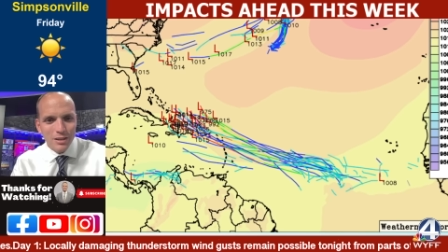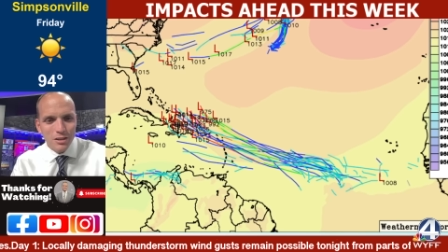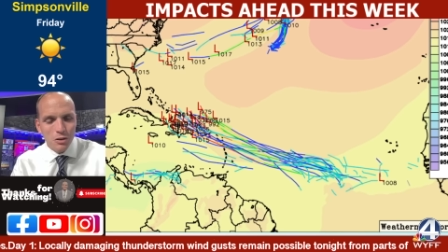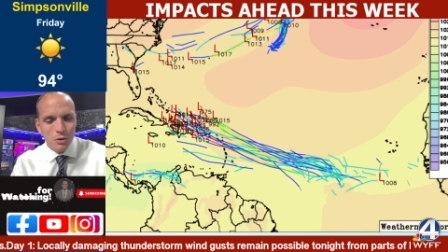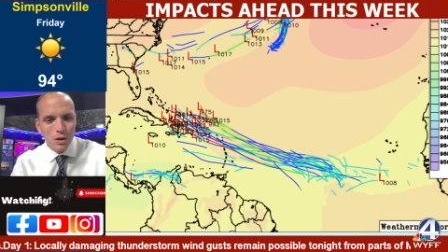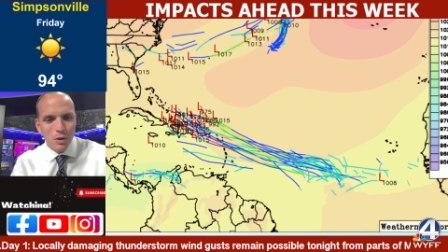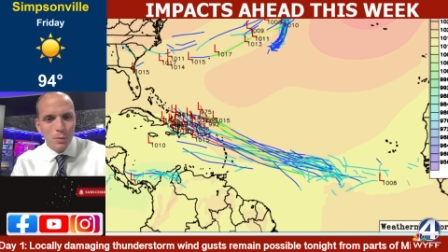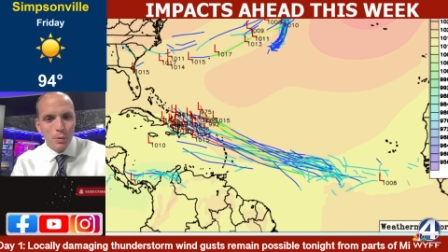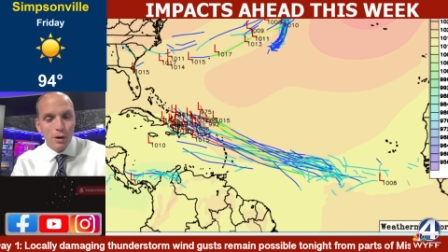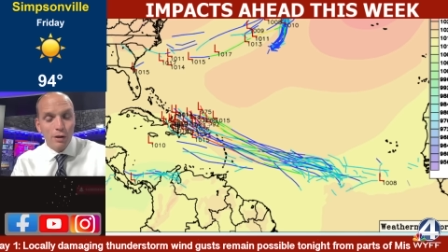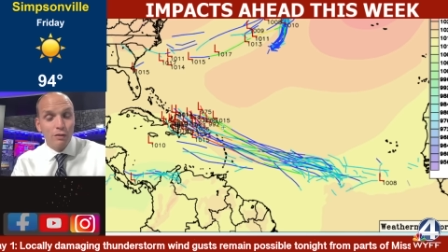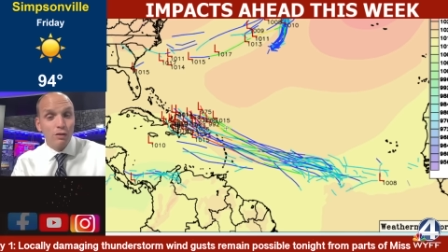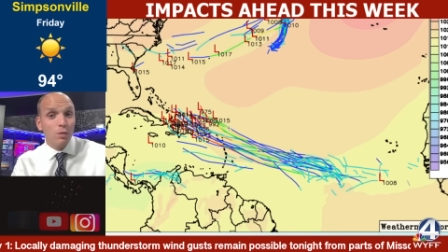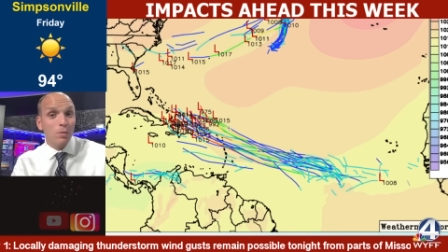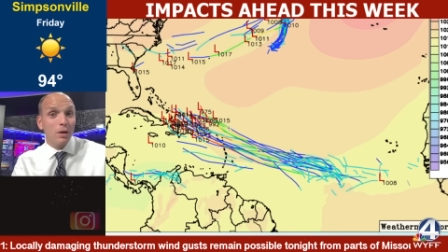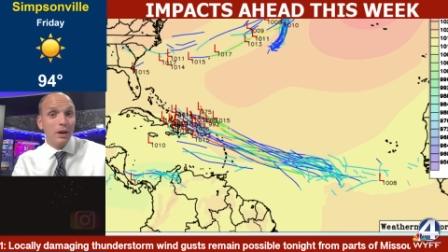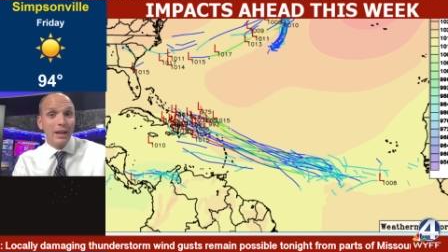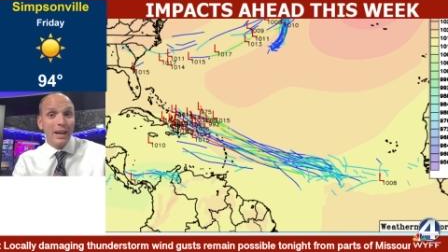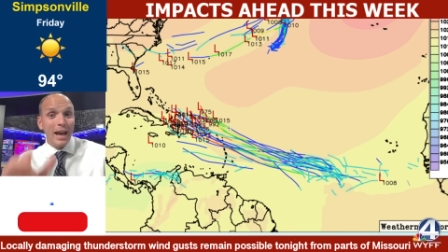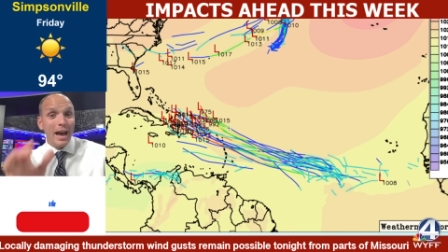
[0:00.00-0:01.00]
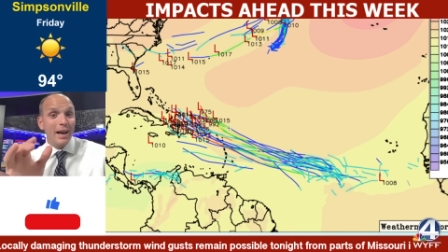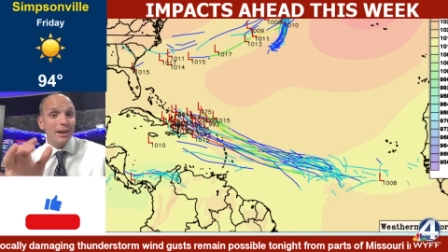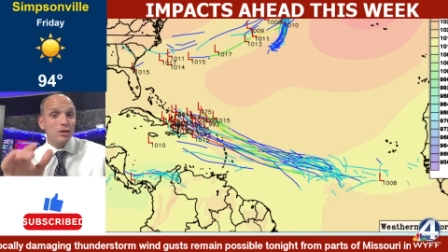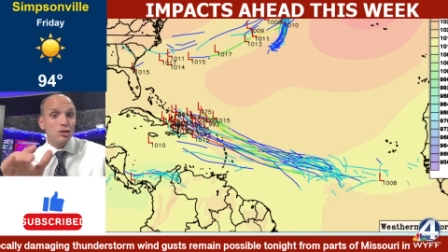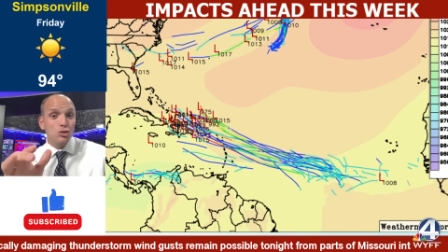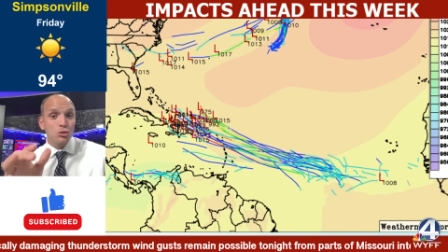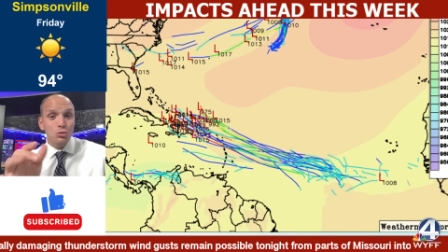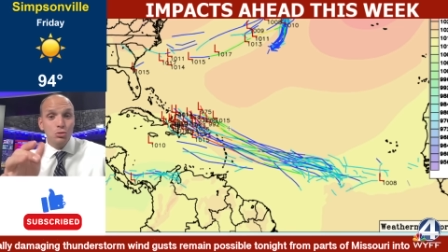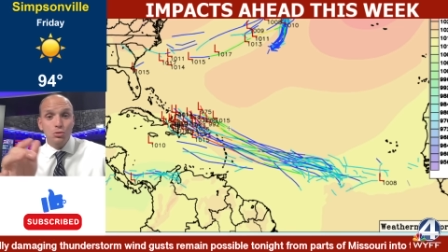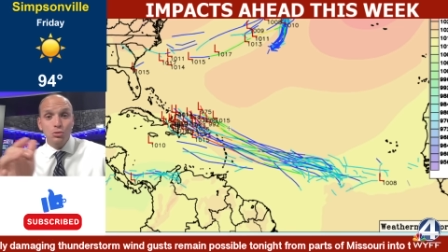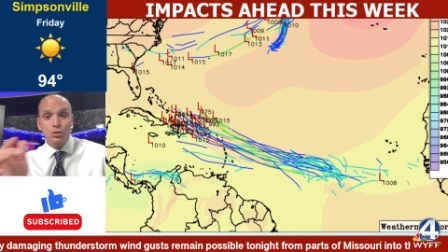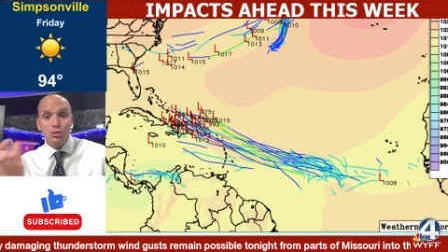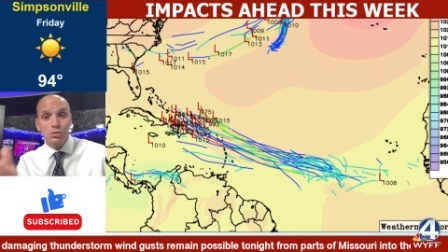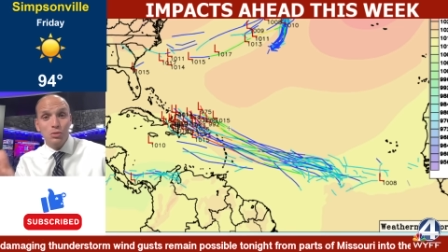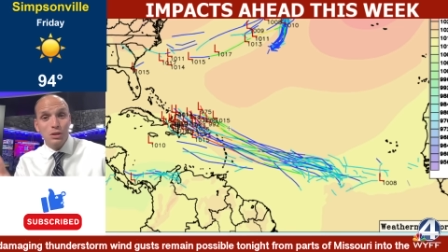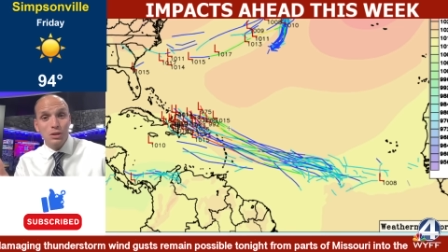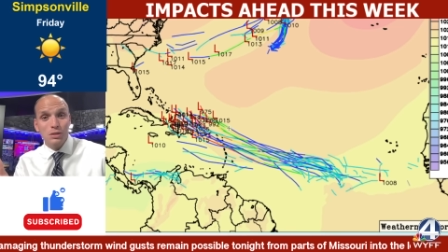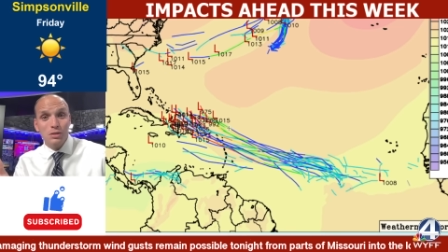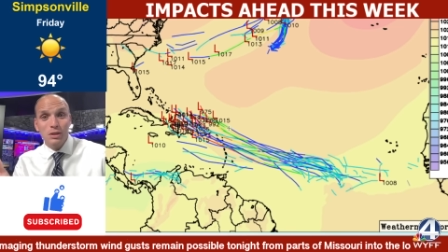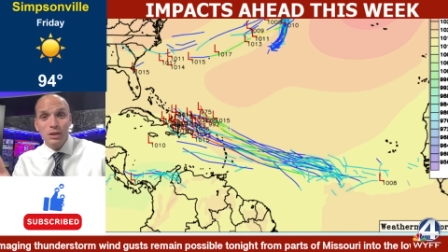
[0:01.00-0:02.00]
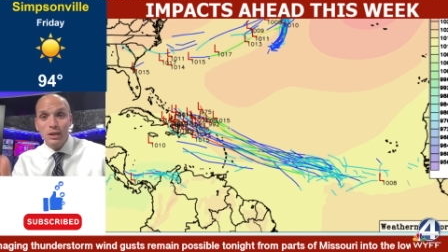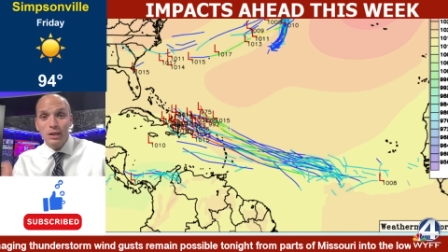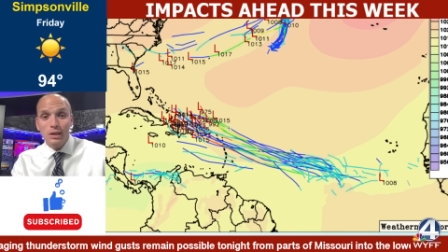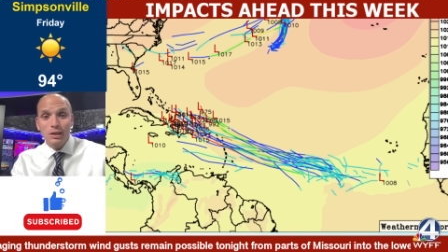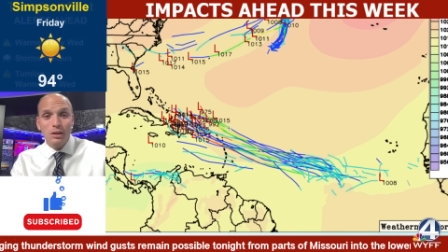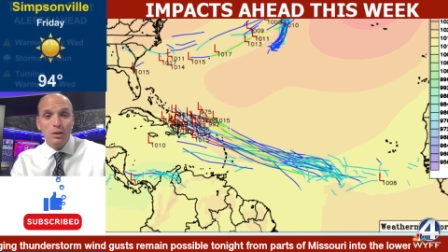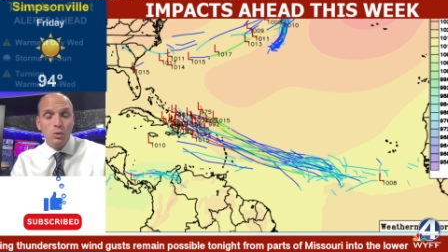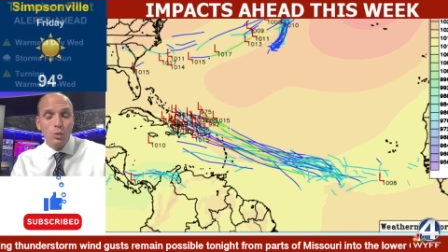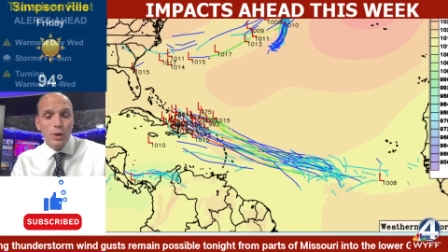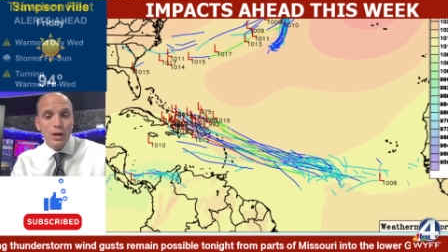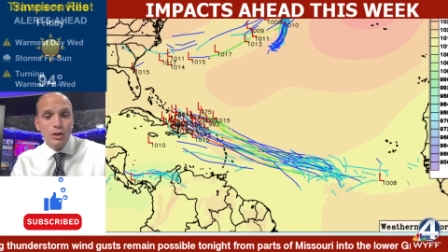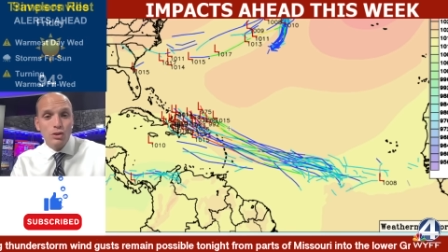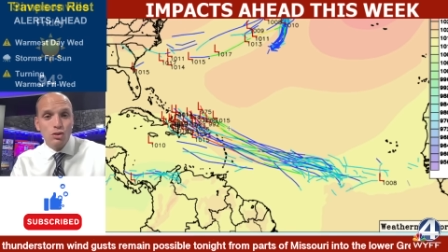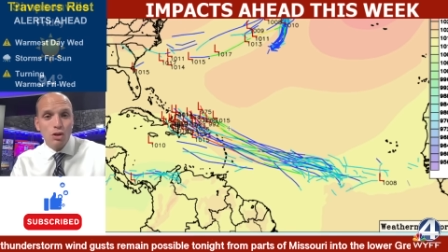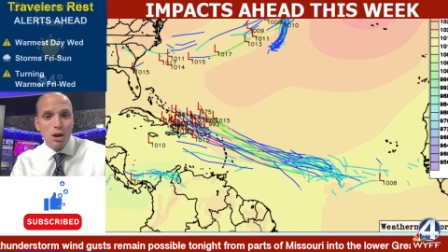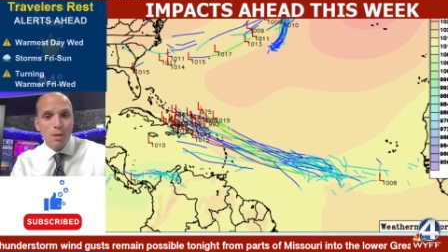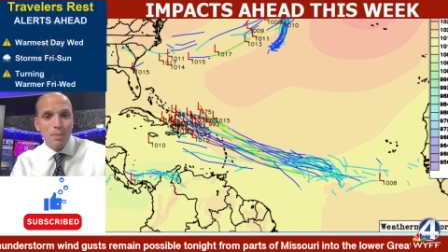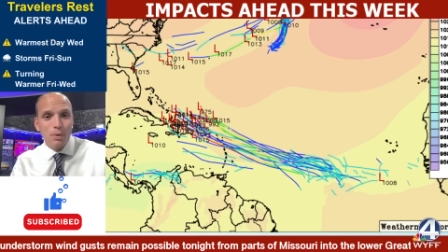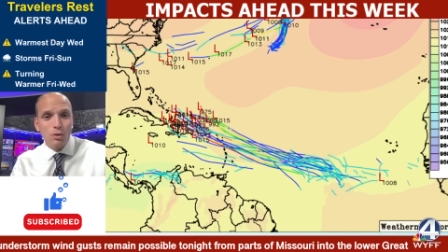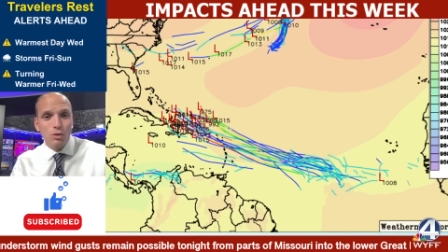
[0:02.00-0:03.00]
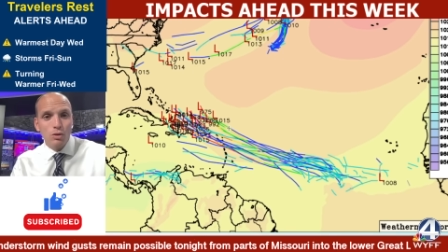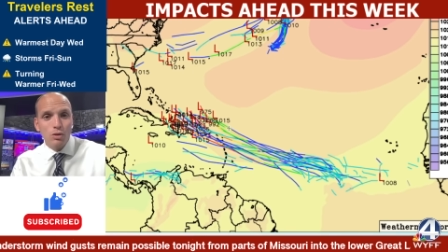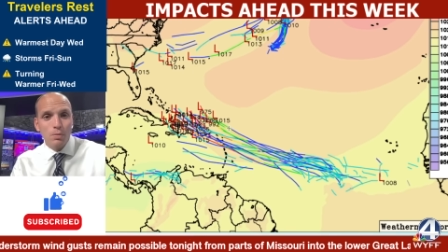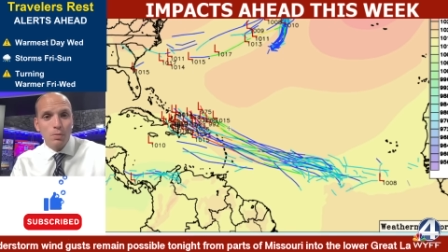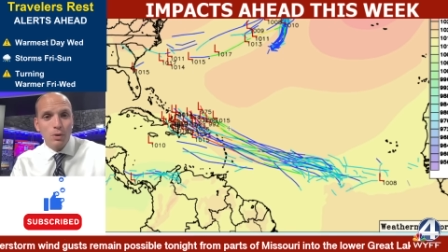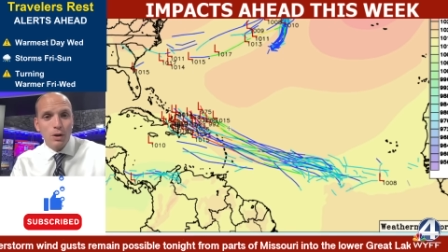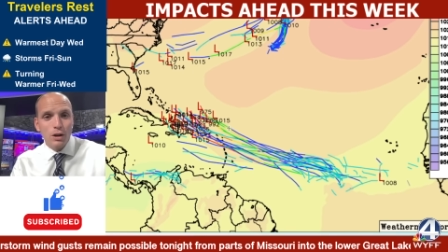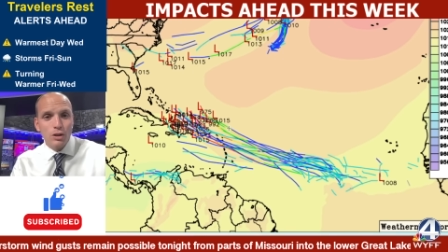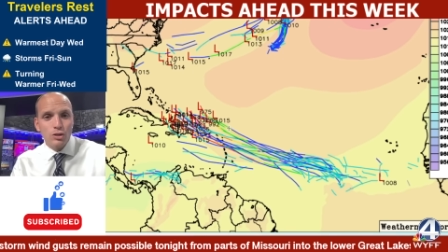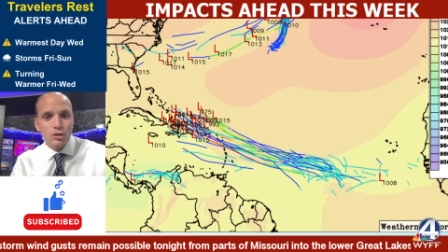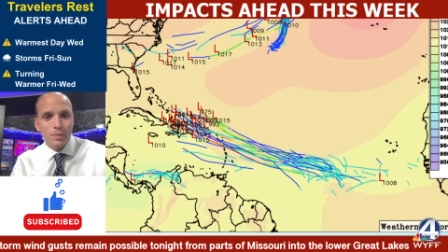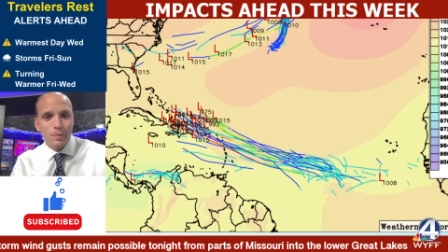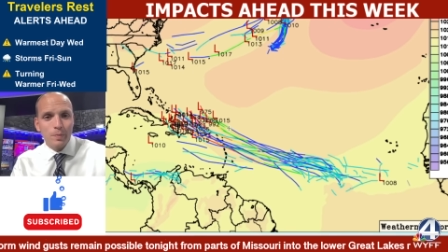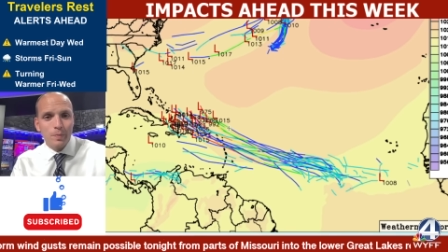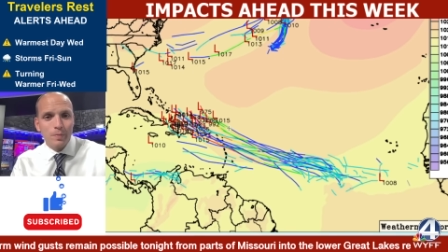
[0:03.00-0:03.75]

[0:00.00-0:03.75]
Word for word: So anywhere from a cat 2 to a weak tropical depression.